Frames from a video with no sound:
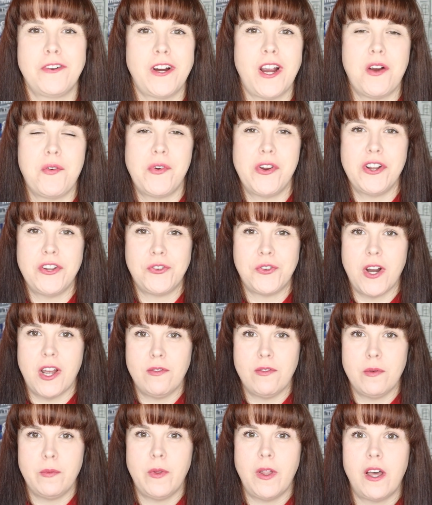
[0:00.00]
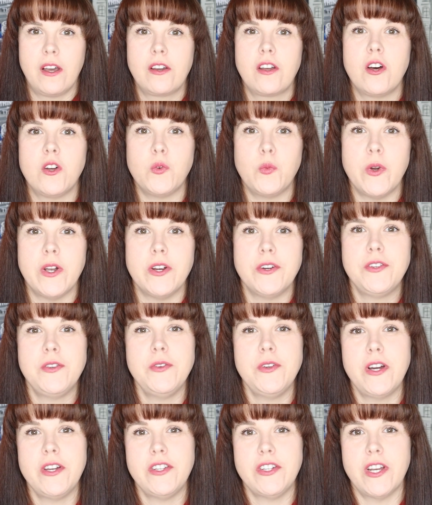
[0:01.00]
I run a travel blog called Where To
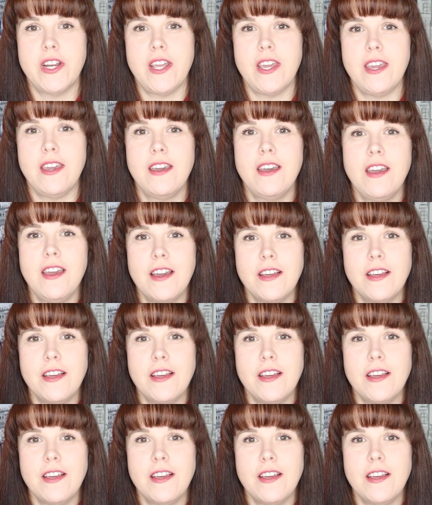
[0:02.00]
Now Jenny.